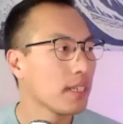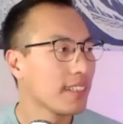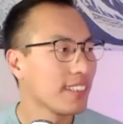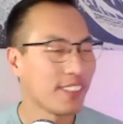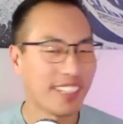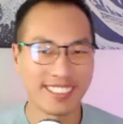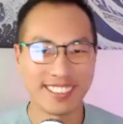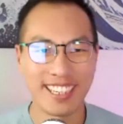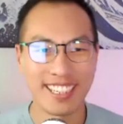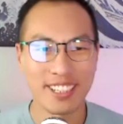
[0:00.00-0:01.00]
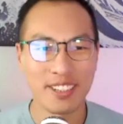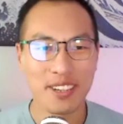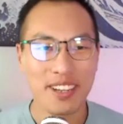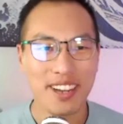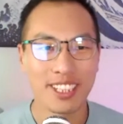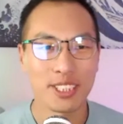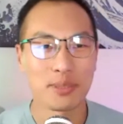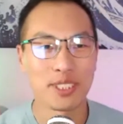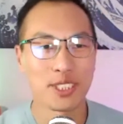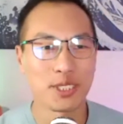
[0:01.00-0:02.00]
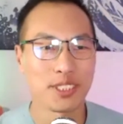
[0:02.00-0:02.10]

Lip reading: that saying, entrepreneurs